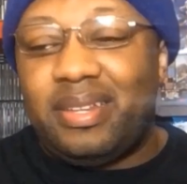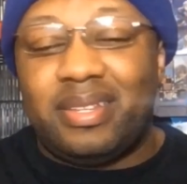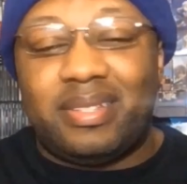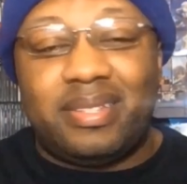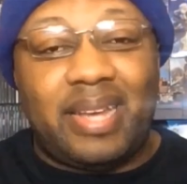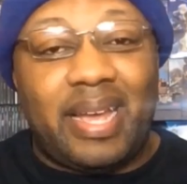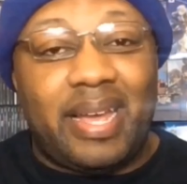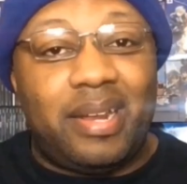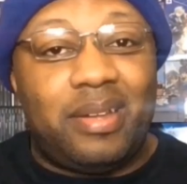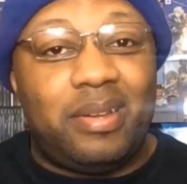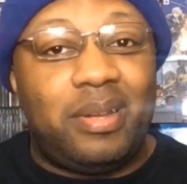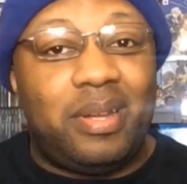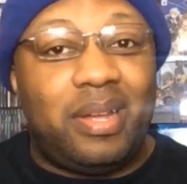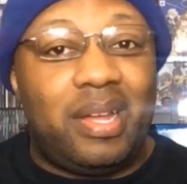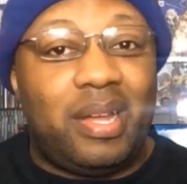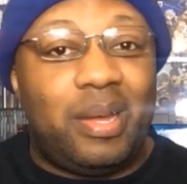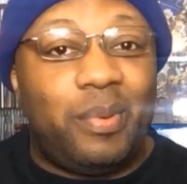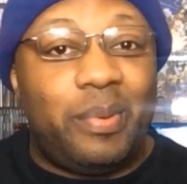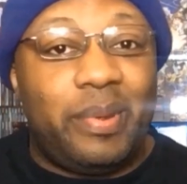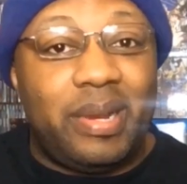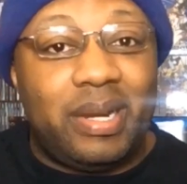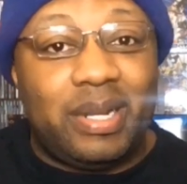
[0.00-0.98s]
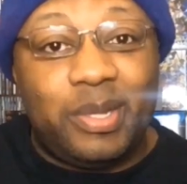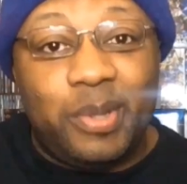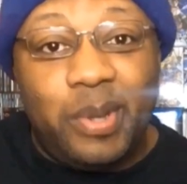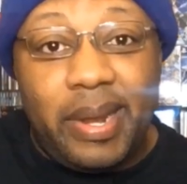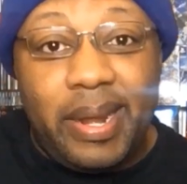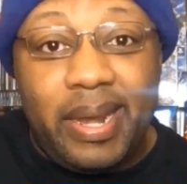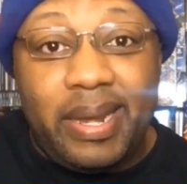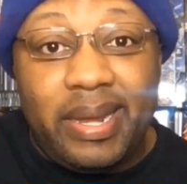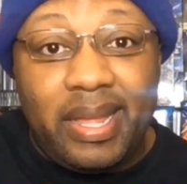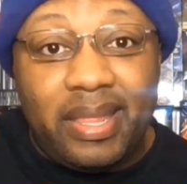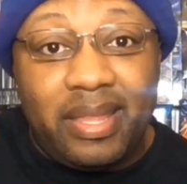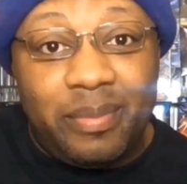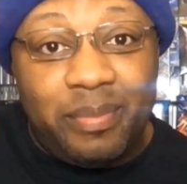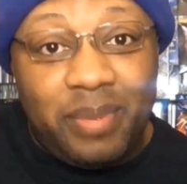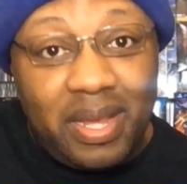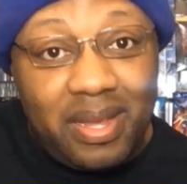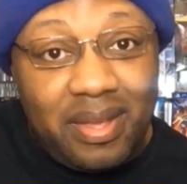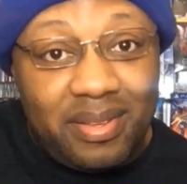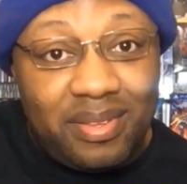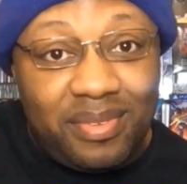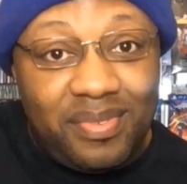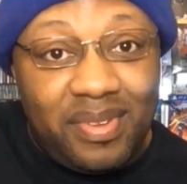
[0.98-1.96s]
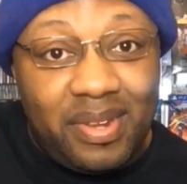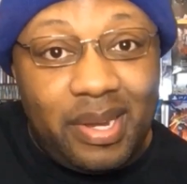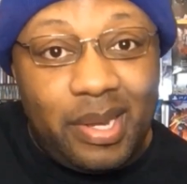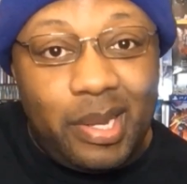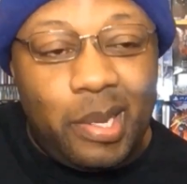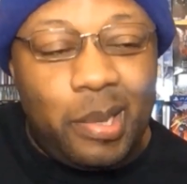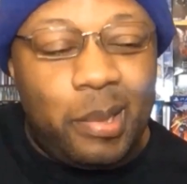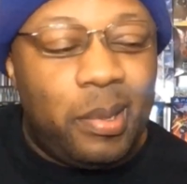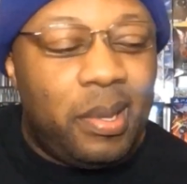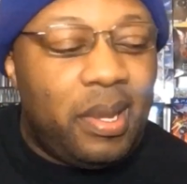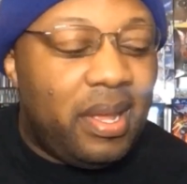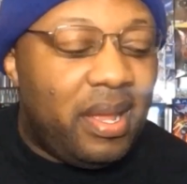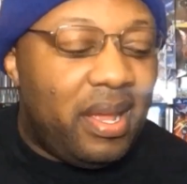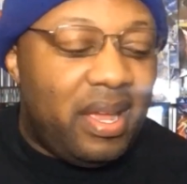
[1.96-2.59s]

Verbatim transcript: in the title uh, we are doing another pickups video.